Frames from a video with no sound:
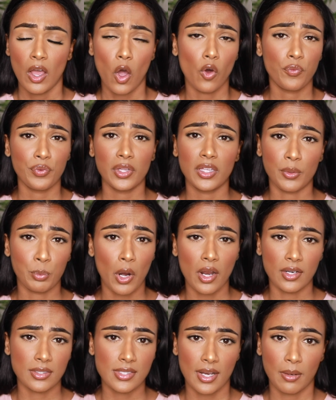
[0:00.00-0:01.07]
hopefully the
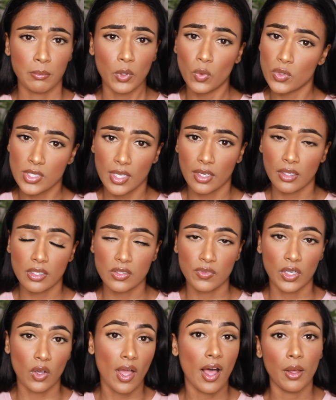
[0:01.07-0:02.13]
products that I'm using in this
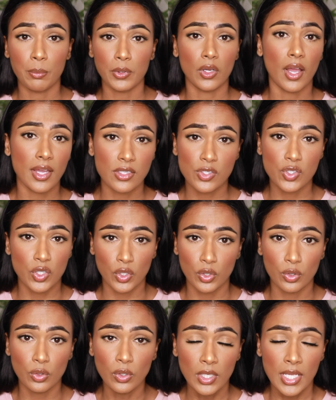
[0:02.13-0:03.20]
video help you guys
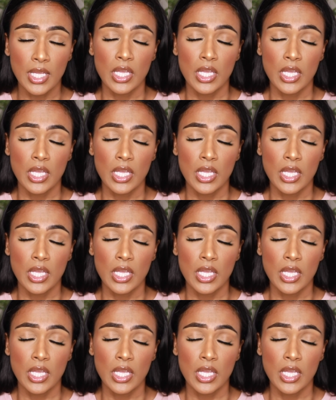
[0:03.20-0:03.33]
too.